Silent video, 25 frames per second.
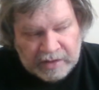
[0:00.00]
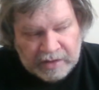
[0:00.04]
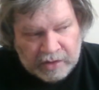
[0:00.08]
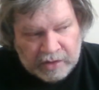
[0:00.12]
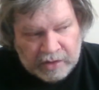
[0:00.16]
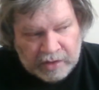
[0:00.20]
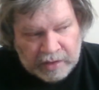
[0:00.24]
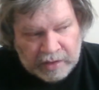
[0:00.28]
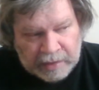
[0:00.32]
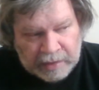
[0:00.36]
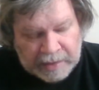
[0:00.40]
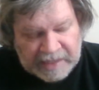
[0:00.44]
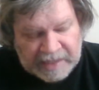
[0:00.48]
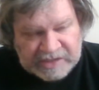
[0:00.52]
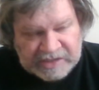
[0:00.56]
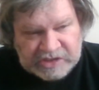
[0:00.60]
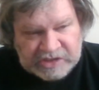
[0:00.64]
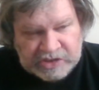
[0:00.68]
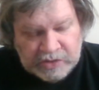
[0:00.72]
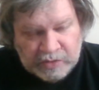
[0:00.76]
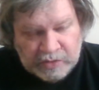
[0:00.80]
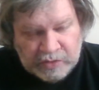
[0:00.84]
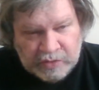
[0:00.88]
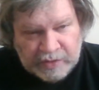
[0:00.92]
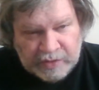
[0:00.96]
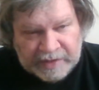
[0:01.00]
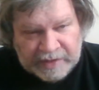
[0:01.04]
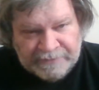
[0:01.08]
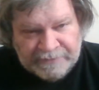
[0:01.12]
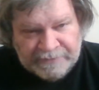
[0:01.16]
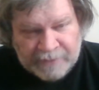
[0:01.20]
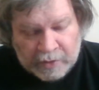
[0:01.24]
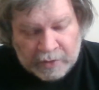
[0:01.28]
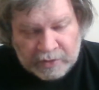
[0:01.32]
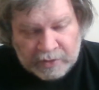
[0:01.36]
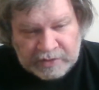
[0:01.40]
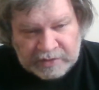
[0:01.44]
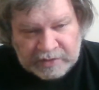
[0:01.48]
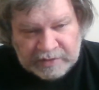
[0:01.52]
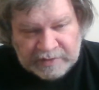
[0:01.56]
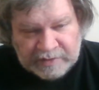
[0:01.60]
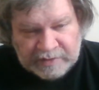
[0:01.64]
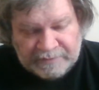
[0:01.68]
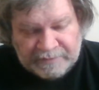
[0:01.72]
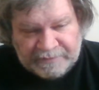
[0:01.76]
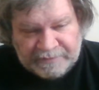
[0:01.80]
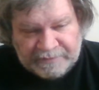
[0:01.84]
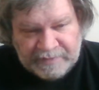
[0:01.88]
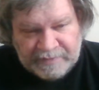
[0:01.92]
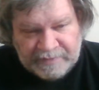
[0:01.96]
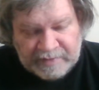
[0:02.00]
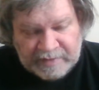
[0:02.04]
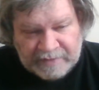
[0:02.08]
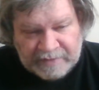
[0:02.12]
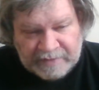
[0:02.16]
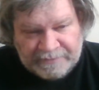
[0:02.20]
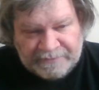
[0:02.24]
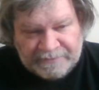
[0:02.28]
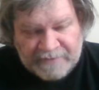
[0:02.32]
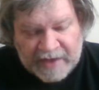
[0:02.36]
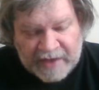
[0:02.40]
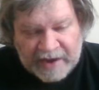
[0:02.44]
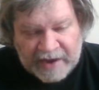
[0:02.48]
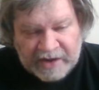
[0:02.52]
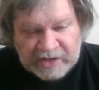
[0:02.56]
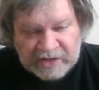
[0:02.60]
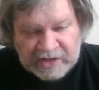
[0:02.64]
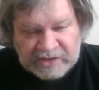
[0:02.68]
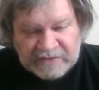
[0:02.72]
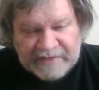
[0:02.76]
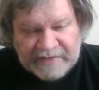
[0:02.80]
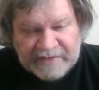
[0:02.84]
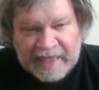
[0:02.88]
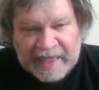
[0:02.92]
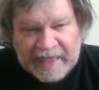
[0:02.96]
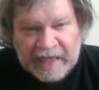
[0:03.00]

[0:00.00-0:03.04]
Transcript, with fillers: Lest you invoke the, the fires of